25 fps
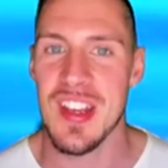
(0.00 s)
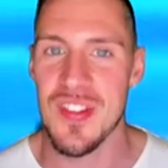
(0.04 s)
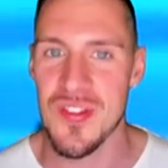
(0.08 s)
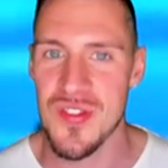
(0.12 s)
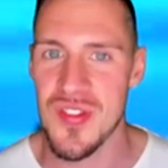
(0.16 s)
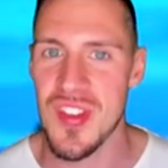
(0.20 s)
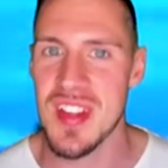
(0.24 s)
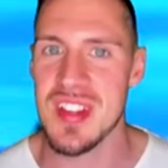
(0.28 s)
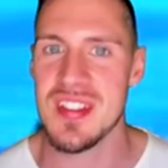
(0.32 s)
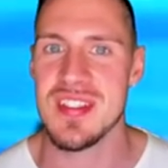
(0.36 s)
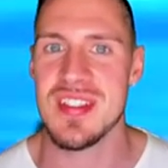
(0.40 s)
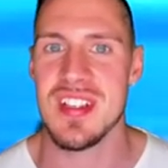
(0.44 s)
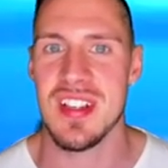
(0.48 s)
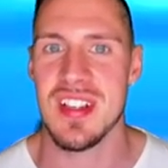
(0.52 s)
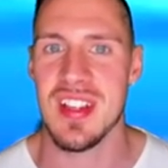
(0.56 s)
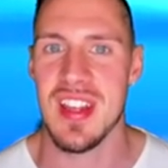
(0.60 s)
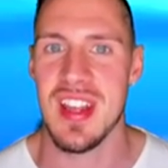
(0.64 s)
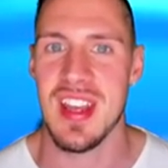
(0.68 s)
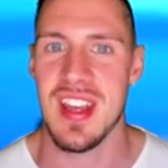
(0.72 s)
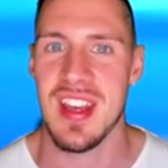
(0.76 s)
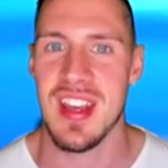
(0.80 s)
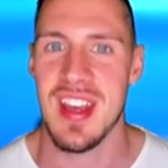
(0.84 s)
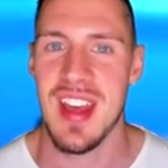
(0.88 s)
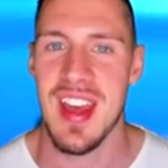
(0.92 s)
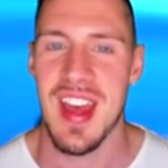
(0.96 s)

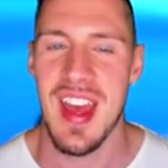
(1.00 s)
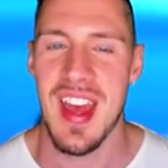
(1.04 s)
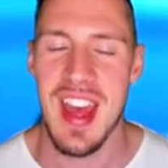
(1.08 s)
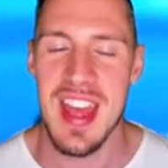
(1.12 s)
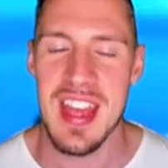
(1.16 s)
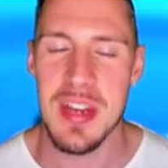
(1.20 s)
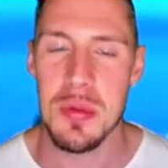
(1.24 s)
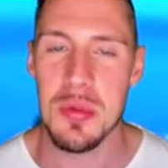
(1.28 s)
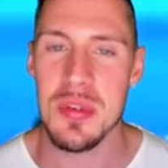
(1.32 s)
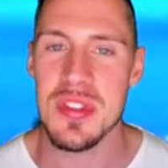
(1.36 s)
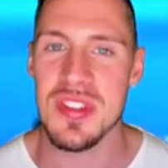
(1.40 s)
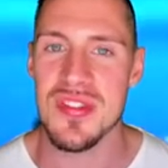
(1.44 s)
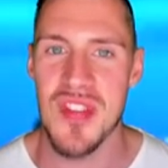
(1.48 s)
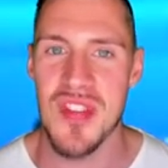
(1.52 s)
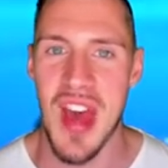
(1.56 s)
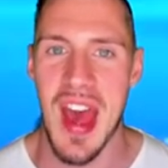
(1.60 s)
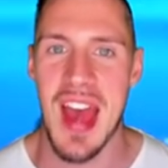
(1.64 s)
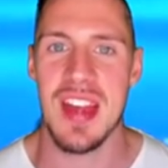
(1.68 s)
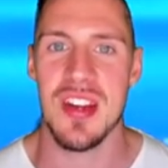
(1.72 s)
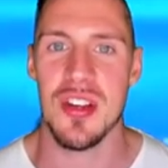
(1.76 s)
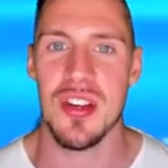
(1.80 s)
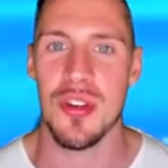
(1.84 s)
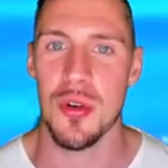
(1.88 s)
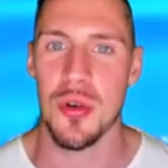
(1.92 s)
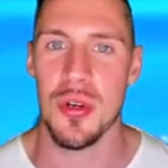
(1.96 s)
convincingly. He was
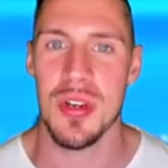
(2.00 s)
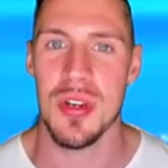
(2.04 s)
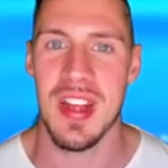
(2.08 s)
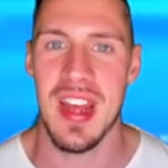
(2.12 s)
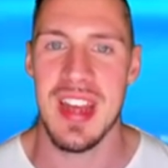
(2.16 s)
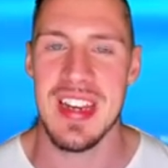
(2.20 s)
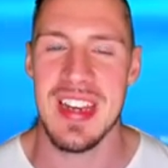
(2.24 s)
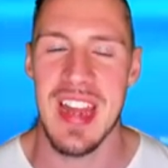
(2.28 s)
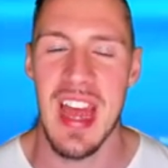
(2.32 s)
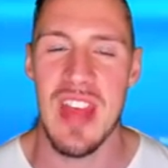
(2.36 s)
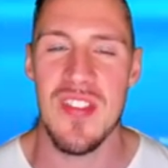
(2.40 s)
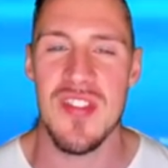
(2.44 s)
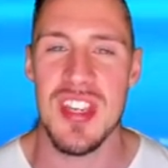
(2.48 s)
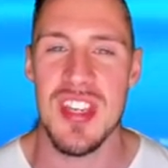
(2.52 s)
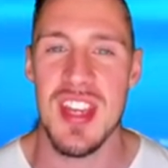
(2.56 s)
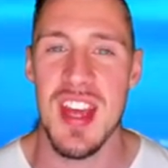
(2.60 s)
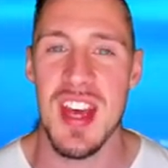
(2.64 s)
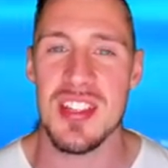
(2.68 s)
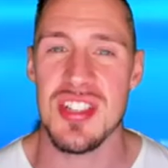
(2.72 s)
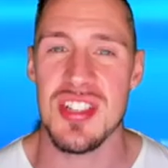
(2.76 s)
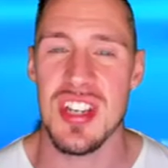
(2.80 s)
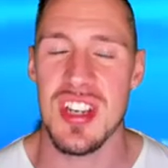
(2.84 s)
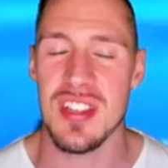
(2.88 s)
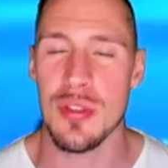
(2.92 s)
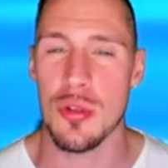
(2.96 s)
that good. And Nathan
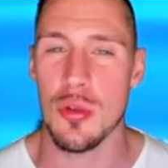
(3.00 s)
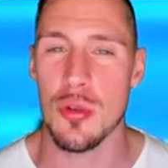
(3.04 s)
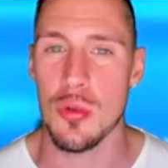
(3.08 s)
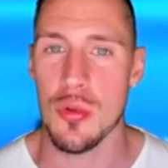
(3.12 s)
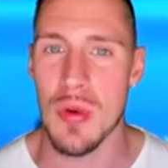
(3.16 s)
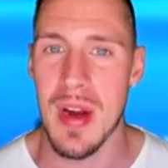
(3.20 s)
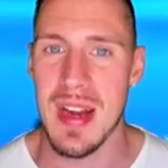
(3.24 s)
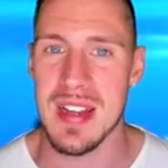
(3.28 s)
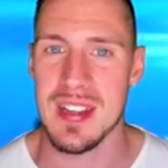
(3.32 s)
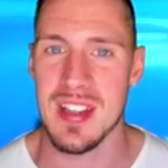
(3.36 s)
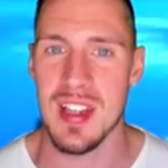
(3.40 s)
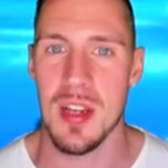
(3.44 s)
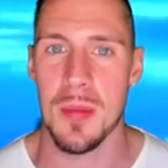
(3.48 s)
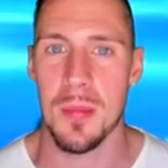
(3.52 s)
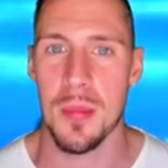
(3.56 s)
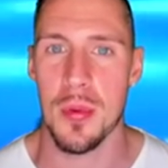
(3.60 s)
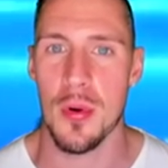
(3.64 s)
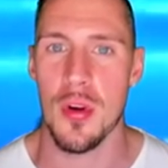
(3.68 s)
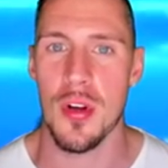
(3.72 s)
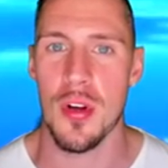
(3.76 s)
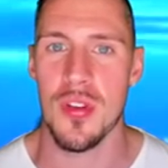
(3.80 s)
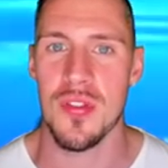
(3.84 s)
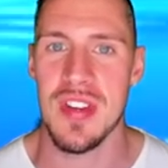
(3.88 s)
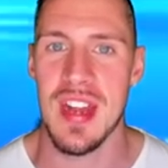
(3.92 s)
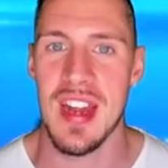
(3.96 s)
D'Asha is greatly
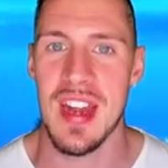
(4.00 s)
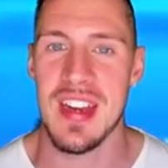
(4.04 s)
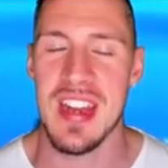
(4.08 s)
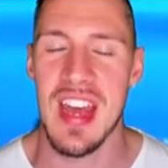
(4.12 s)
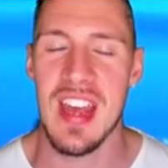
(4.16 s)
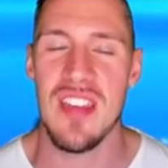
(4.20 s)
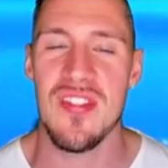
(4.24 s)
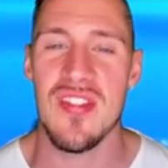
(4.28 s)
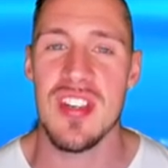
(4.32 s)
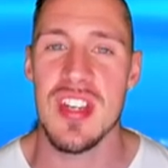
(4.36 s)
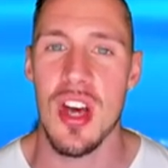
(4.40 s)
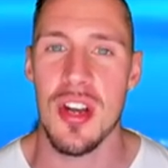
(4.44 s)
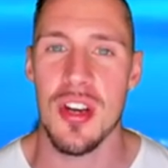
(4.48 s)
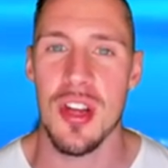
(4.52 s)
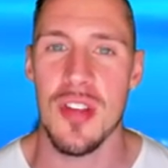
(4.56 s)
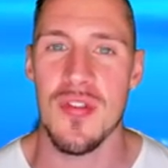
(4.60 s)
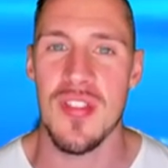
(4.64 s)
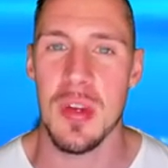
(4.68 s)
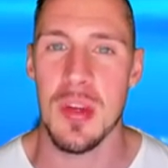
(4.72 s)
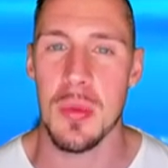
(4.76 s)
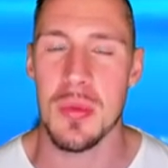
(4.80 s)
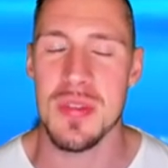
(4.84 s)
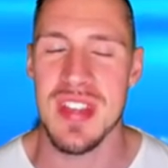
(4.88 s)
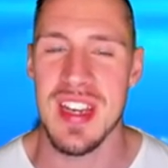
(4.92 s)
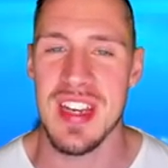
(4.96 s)
improved. Now, Nathan, I don't
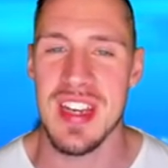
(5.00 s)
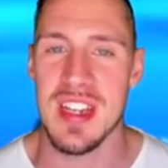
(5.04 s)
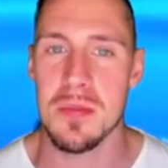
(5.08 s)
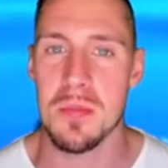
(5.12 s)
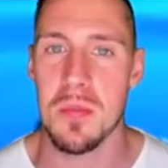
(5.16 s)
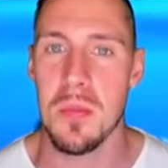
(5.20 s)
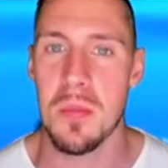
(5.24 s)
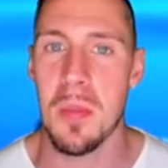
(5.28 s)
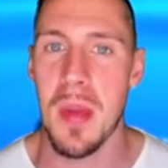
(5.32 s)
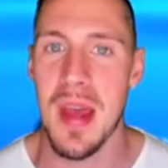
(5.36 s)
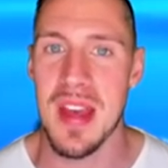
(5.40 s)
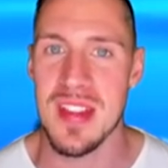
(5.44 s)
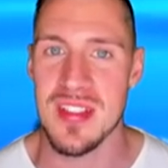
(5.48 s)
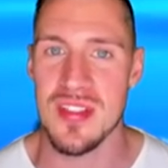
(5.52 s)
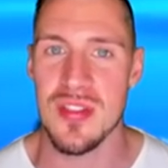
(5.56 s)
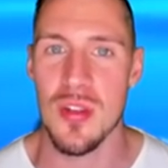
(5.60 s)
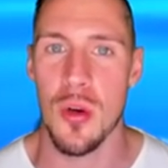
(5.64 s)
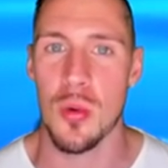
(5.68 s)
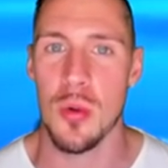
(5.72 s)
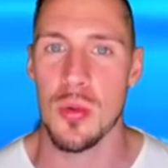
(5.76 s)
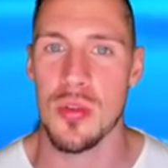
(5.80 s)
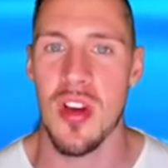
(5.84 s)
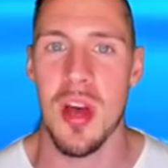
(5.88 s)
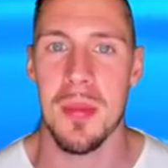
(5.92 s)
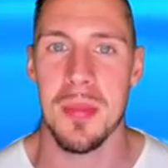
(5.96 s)
think was at his best
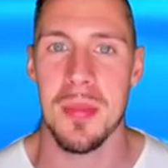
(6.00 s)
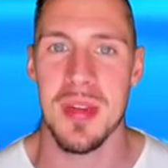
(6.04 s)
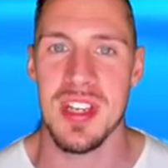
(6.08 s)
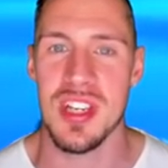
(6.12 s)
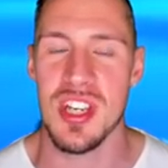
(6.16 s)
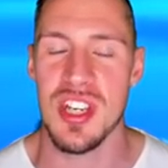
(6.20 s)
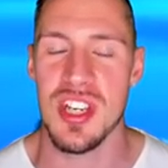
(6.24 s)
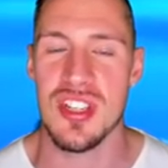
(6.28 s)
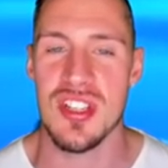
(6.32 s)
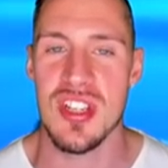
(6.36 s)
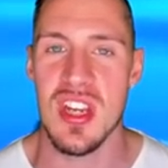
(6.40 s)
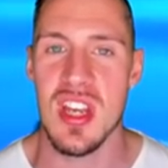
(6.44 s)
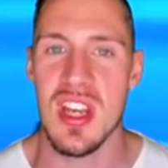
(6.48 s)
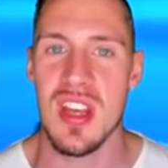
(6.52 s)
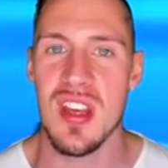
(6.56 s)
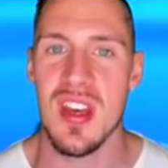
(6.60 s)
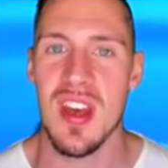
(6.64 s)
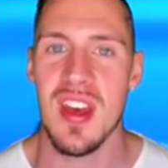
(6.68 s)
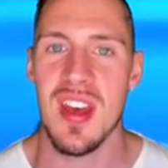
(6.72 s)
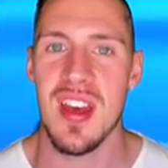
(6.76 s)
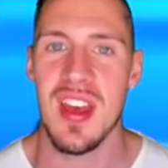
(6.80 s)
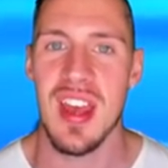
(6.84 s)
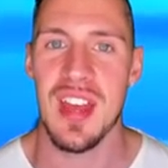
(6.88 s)
all-time conditioning.